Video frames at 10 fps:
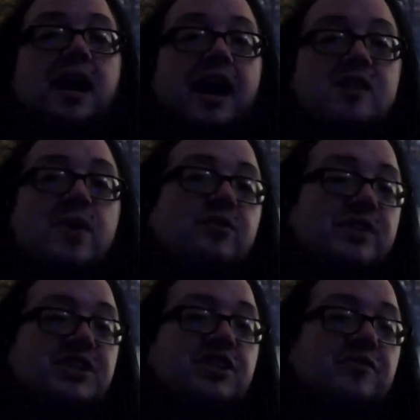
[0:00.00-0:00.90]
I am at
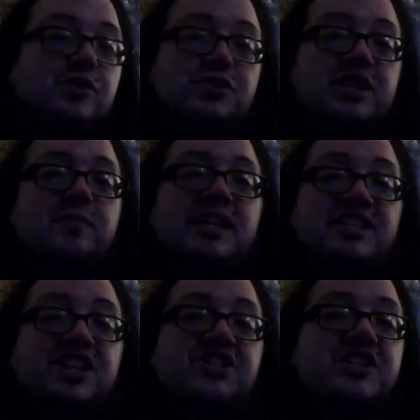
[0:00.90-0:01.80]
risk of losing my
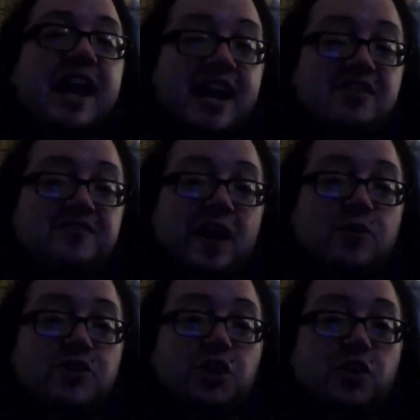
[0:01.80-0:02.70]
Section 8
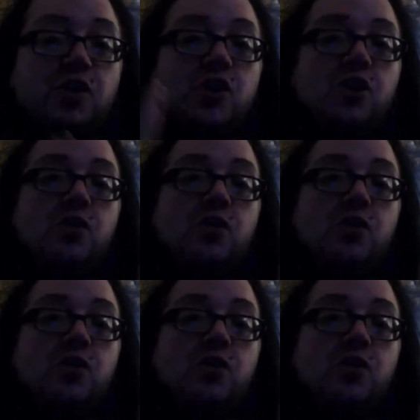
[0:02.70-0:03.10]
voucher,